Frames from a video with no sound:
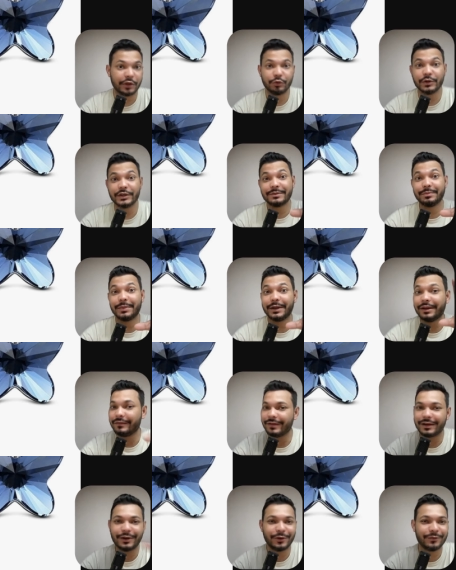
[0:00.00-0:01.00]
I know it's a bit
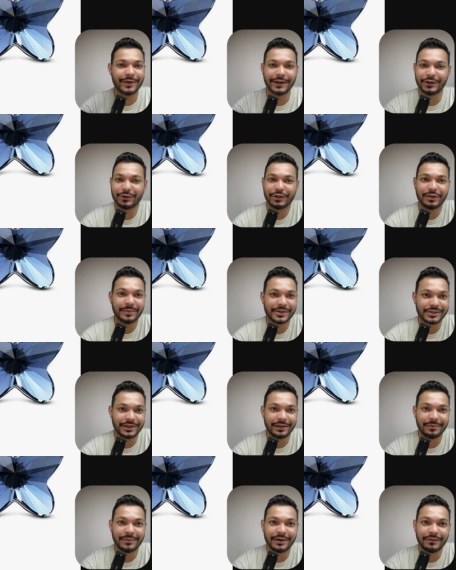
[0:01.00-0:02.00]
difficult to find out the image
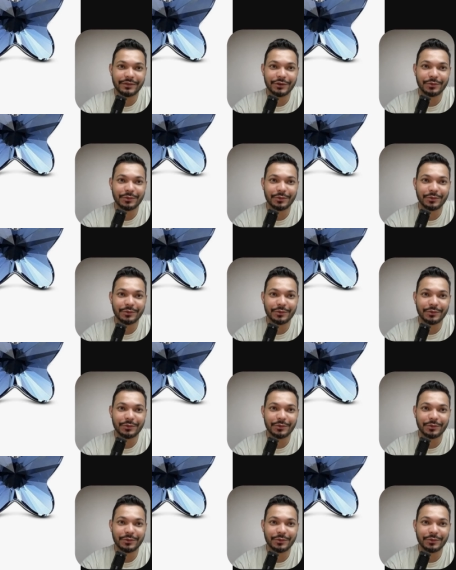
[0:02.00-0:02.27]
link, but we